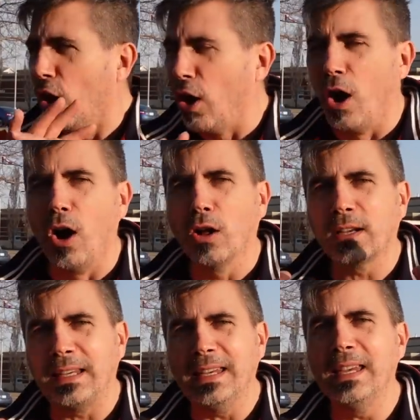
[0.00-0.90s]
all
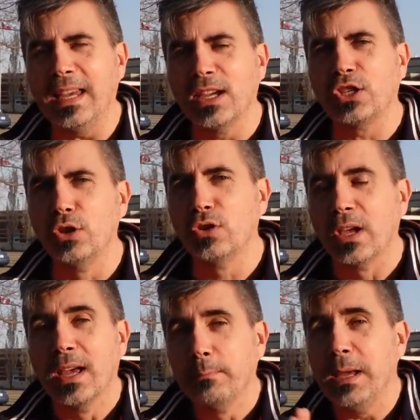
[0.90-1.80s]
key issues
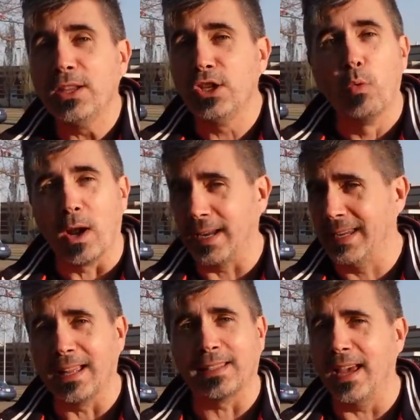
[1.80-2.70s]
means you want to
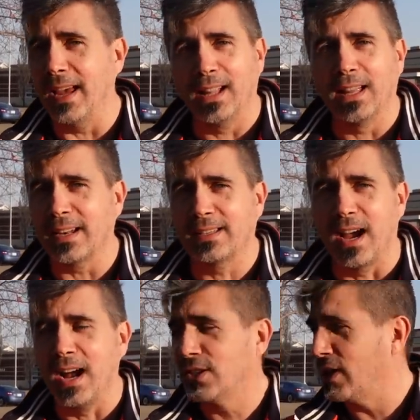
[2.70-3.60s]
get the hell out of
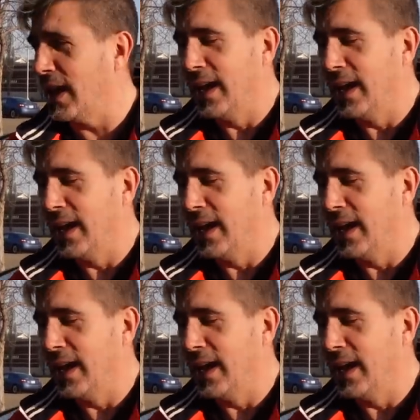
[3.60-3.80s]
Dodge